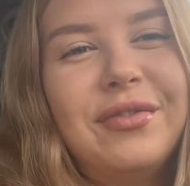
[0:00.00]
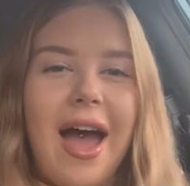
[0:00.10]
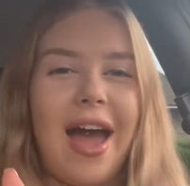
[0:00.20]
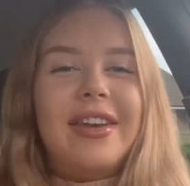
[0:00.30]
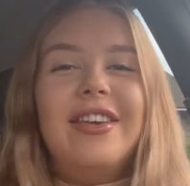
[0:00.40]

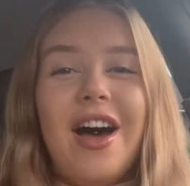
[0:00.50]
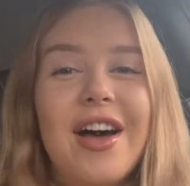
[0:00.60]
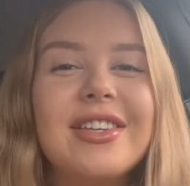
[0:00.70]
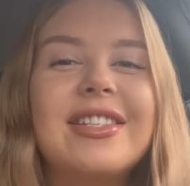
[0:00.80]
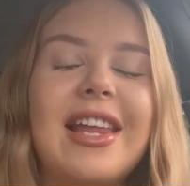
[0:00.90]
and
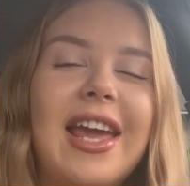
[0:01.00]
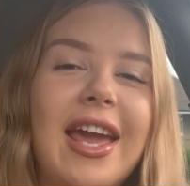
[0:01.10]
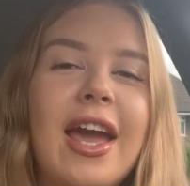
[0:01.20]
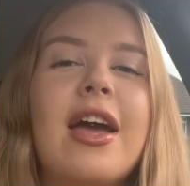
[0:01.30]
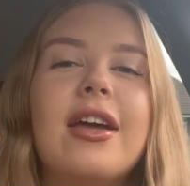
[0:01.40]

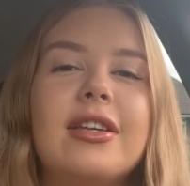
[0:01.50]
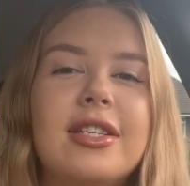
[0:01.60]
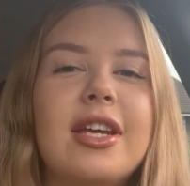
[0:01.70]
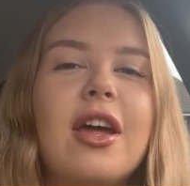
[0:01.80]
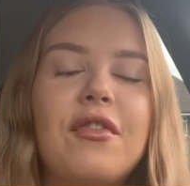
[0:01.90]
lastly
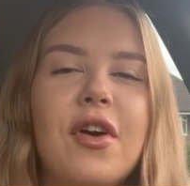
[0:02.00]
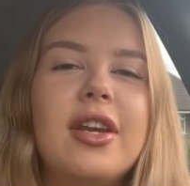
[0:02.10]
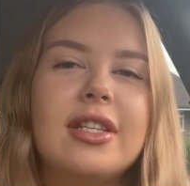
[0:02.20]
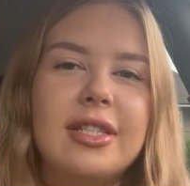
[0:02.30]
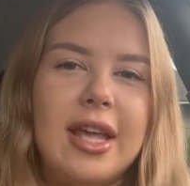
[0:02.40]
did i find
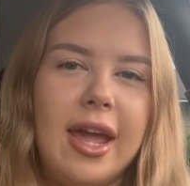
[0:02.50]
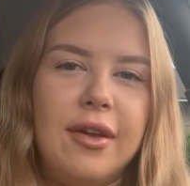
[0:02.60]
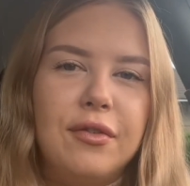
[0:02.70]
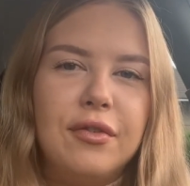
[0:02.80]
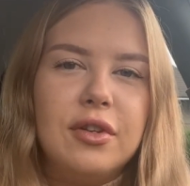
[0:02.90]
it safe
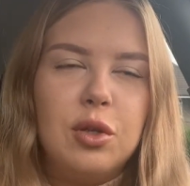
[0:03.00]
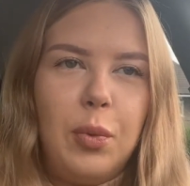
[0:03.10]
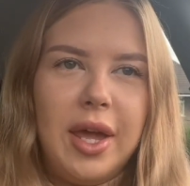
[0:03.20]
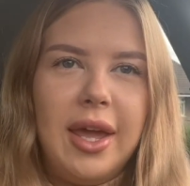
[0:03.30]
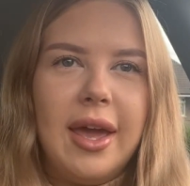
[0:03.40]
to
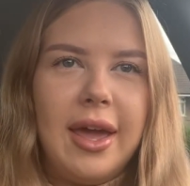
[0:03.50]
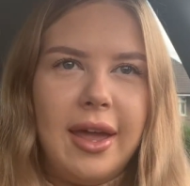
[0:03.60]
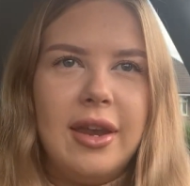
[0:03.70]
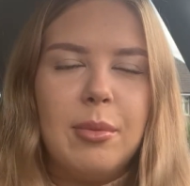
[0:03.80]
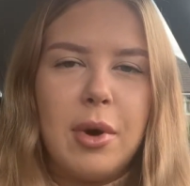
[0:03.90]
be
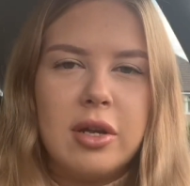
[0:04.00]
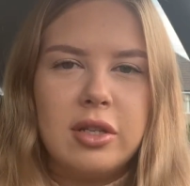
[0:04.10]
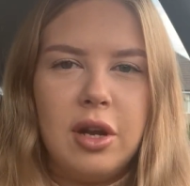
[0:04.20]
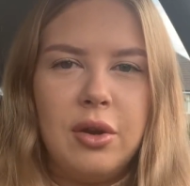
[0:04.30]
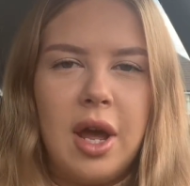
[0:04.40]
in
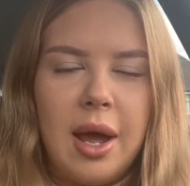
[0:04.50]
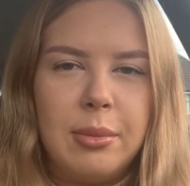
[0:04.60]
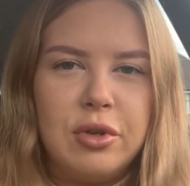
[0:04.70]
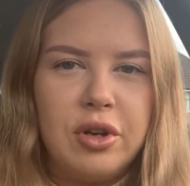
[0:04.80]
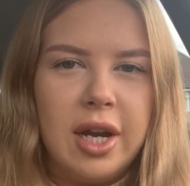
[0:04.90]
barcelona and
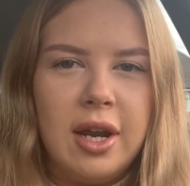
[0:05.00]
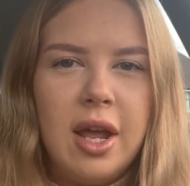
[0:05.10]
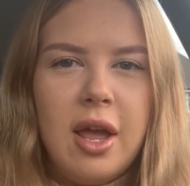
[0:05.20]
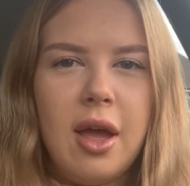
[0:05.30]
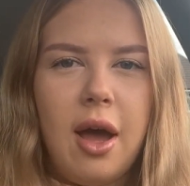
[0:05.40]
madrid
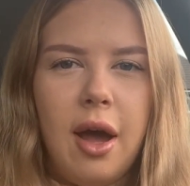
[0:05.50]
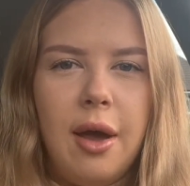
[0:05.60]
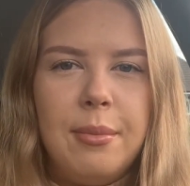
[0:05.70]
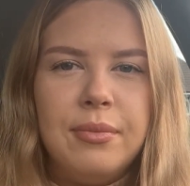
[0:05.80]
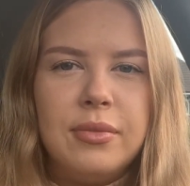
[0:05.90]

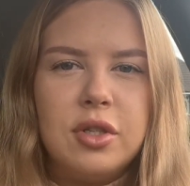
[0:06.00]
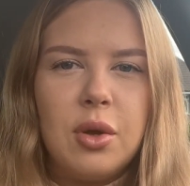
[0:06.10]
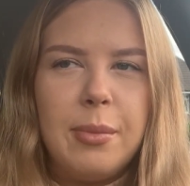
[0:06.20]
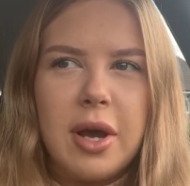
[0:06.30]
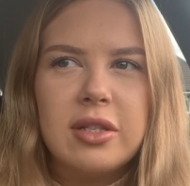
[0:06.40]
um, so
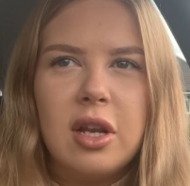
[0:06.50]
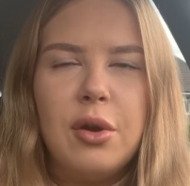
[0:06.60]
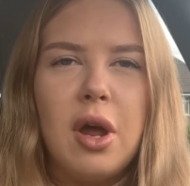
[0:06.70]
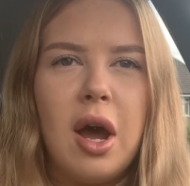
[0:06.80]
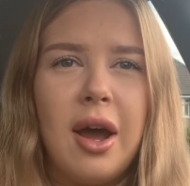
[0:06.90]
in
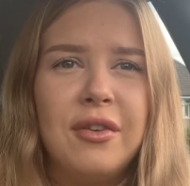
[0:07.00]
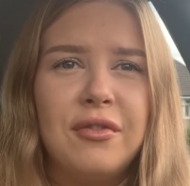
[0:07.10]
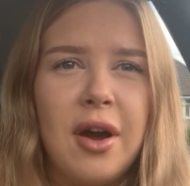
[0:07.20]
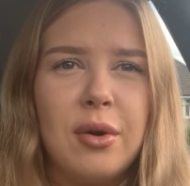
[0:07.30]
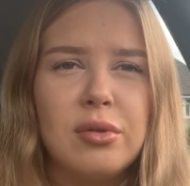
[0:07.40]
barcelona i
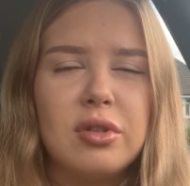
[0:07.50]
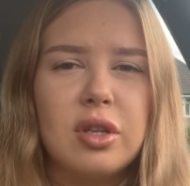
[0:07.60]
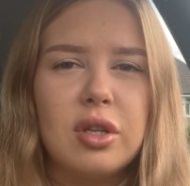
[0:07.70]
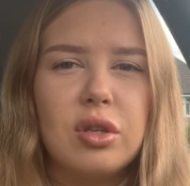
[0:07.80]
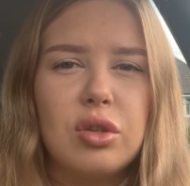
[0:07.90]
felt
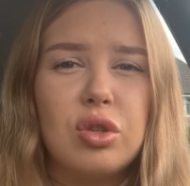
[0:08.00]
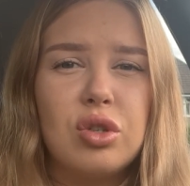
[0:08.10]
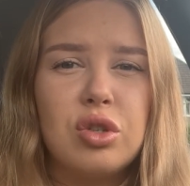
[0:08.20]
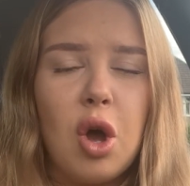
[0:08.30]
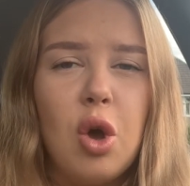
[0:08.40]

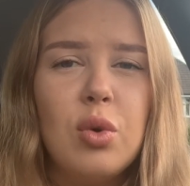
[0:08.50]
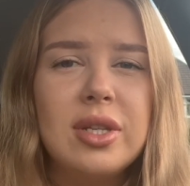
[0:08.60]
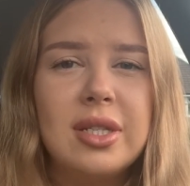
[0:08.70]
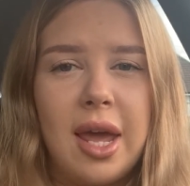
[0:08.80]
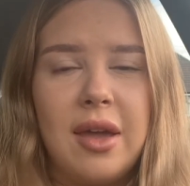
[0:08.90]
so
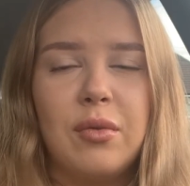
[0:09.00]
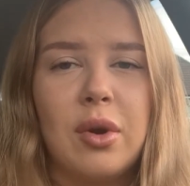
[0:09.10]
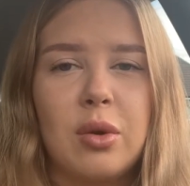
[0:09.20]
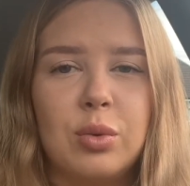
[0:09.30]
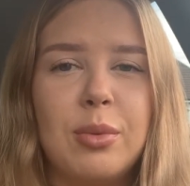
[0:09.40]
safe when
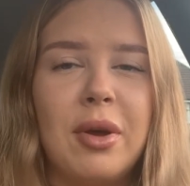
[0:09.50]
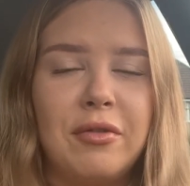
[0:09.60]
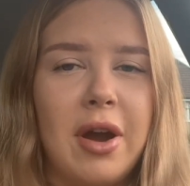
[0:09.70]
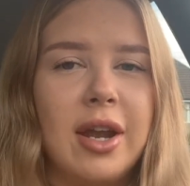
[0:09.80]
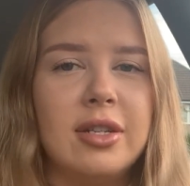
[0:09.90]
i was with my
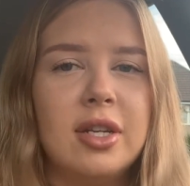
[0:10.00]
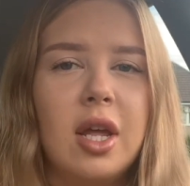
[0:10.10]
friend